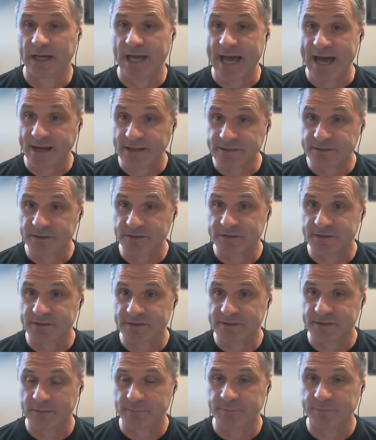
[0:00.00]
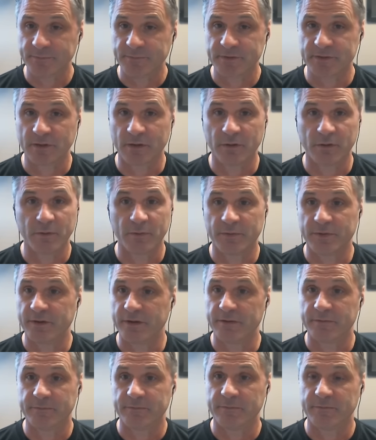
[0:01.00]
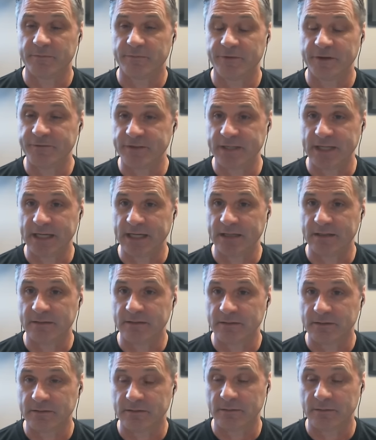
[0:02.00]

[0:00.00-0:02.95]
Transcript: axle system, so the 15